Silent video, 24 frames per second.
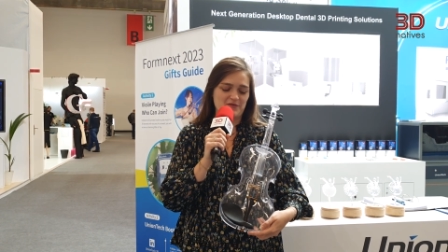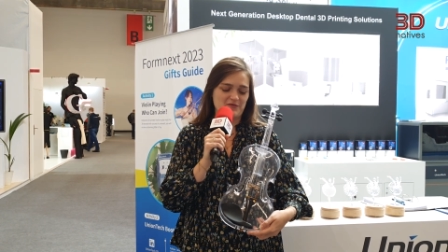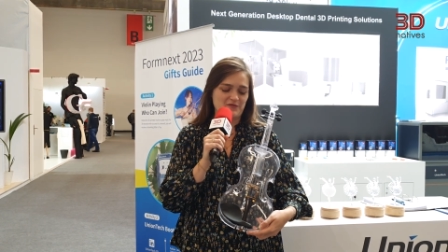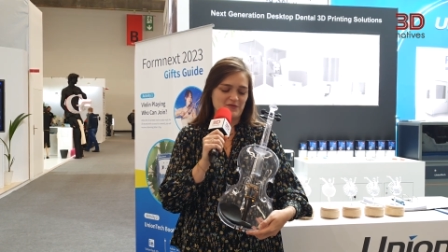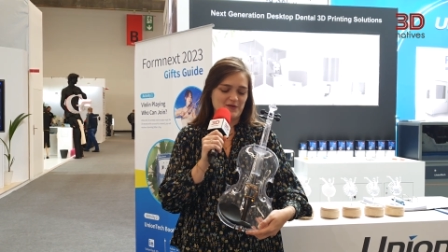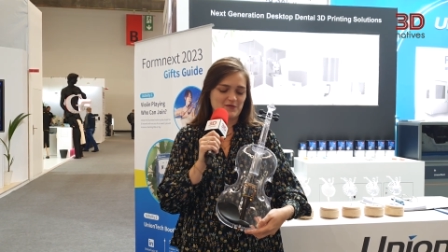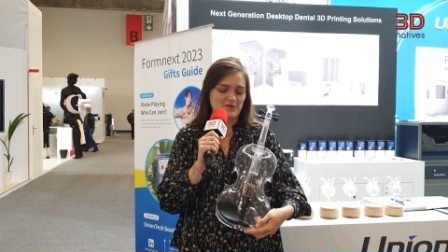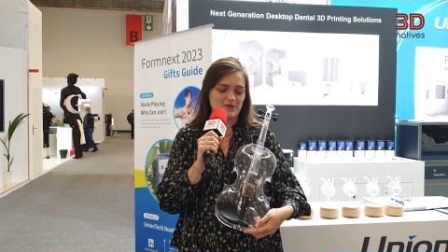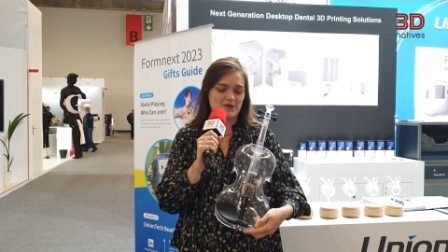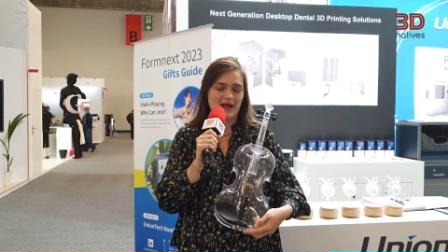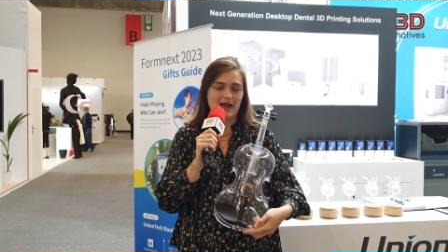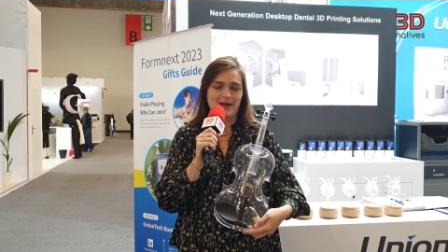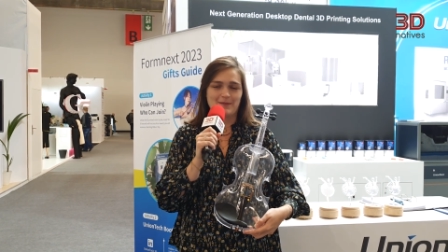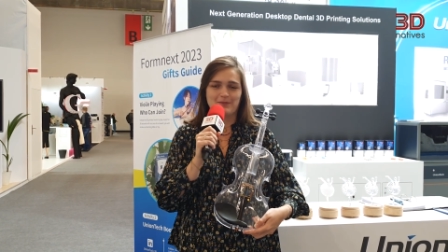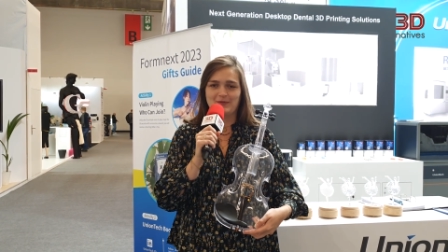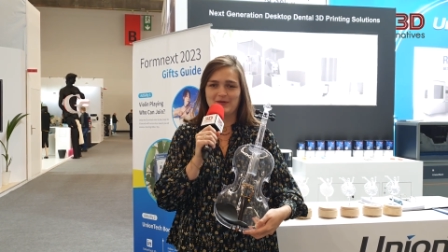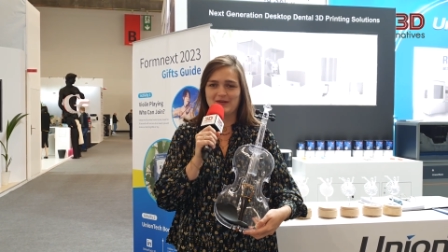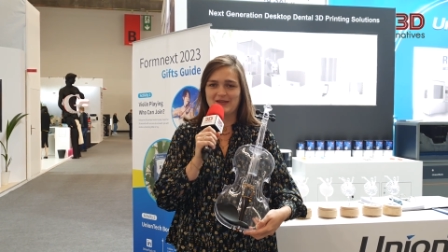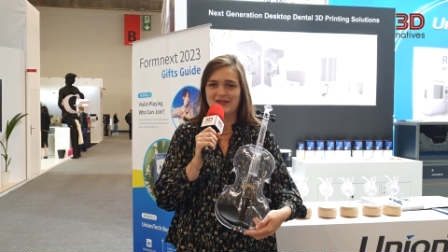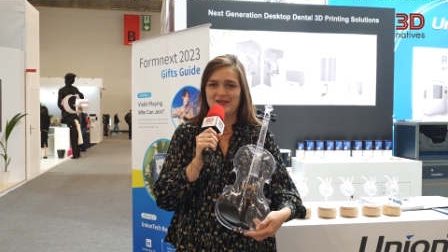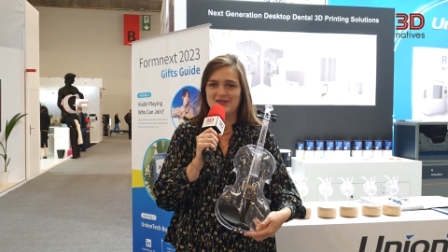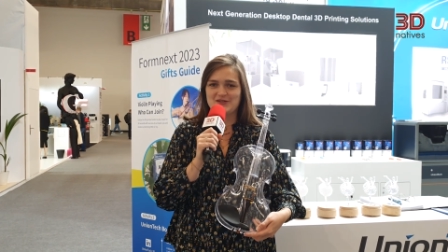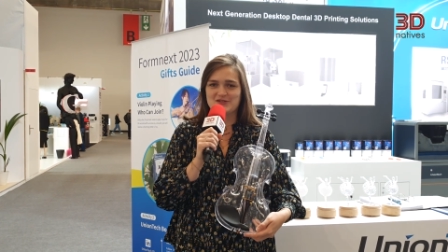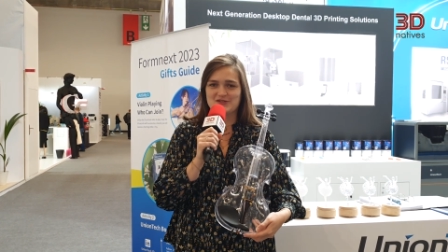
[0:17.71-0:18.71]
favorite
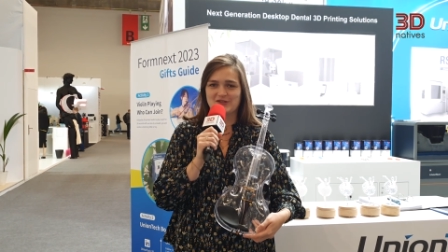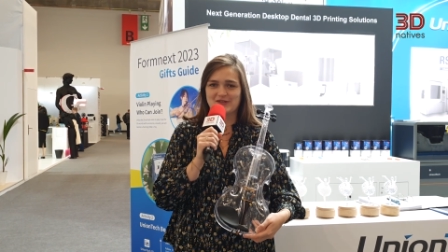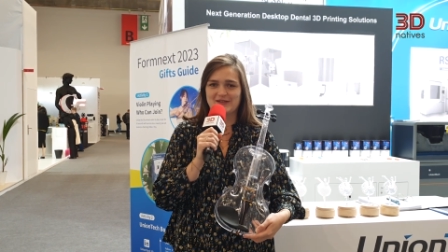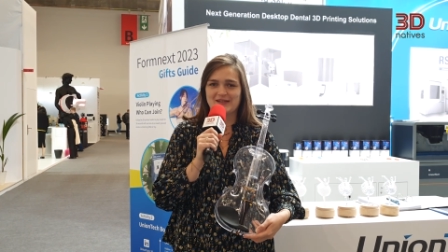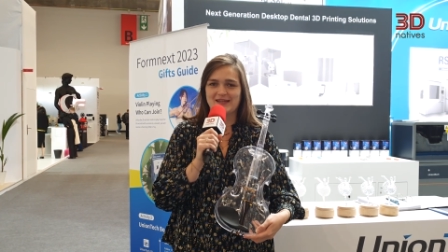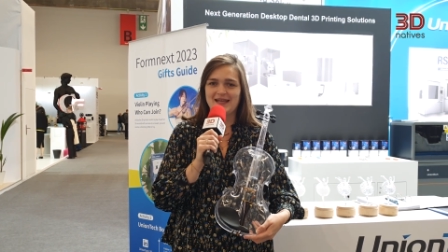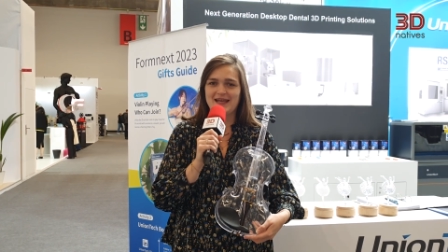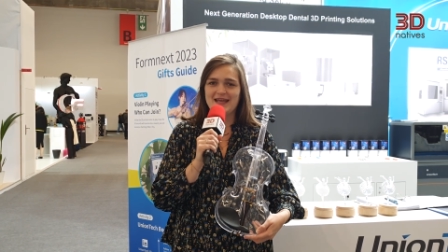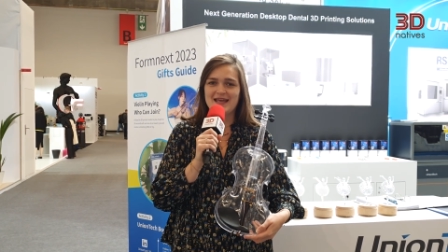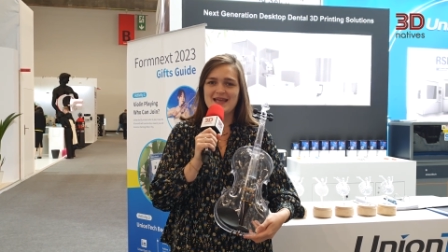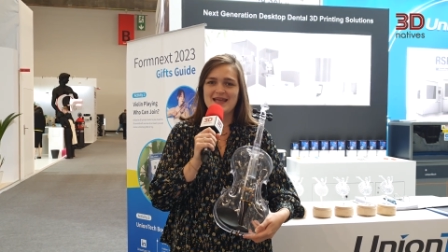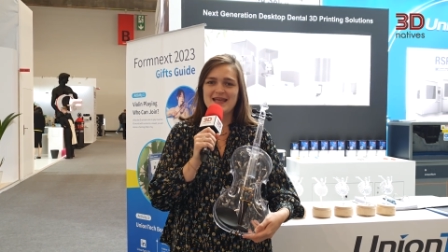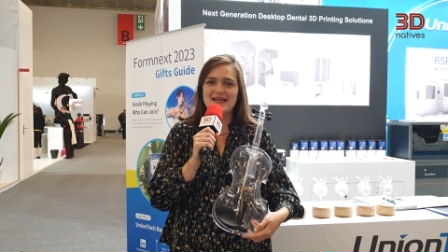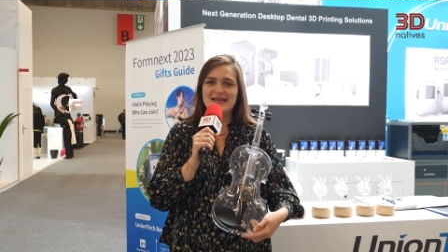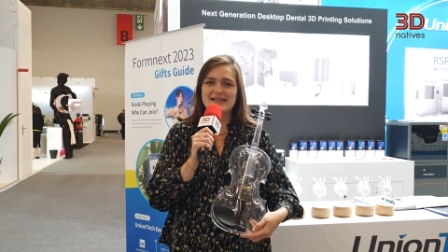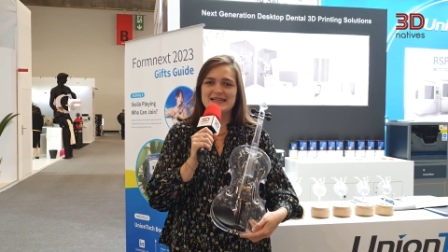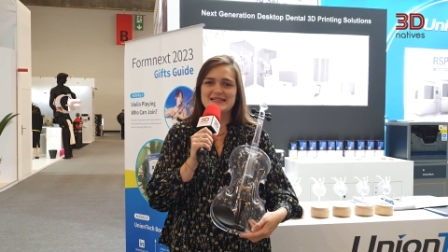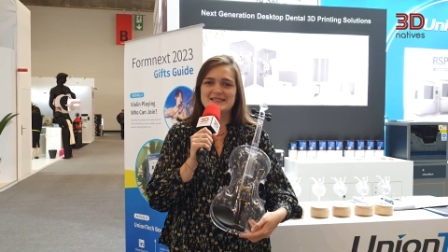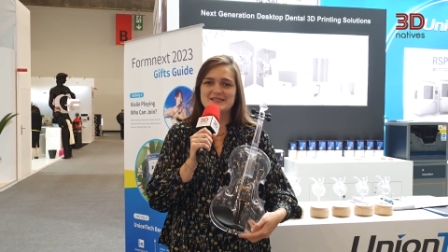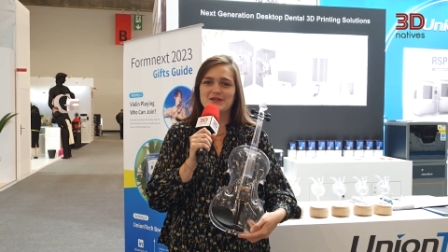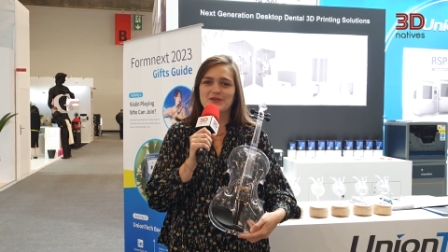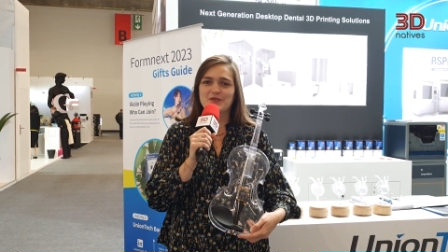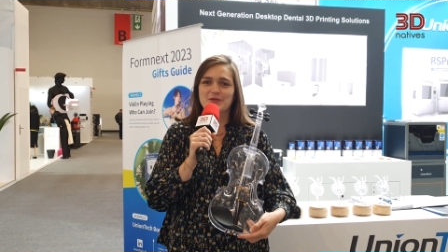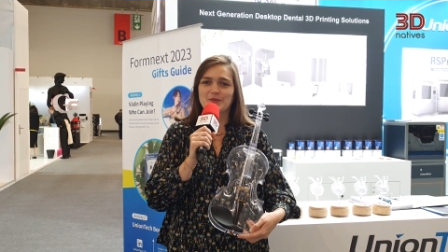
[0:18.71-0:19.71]
application.
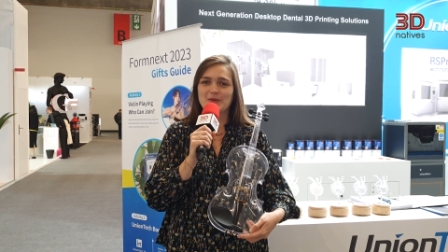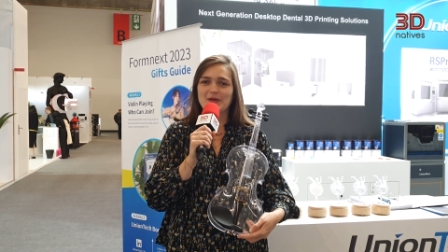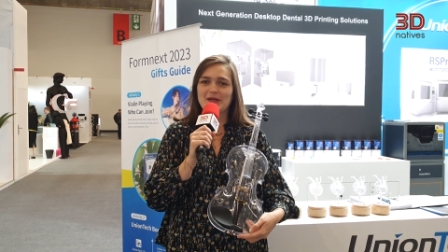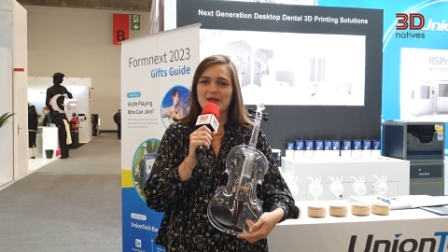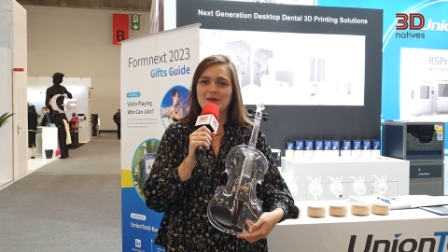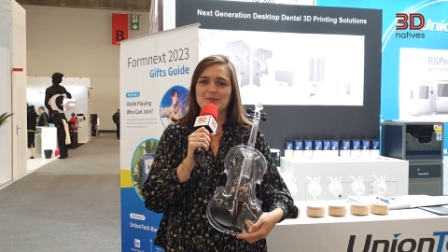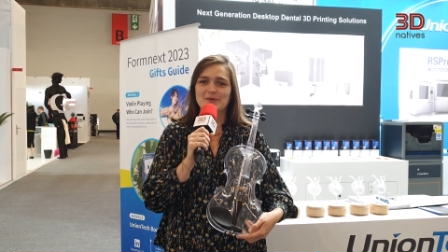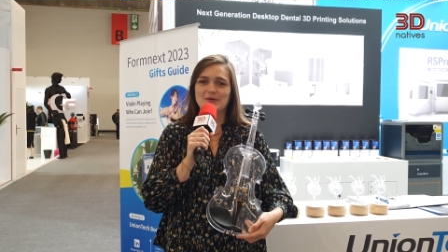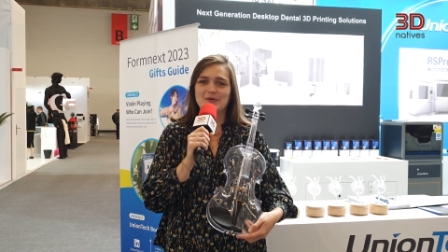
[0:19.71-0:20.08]
It's a 3D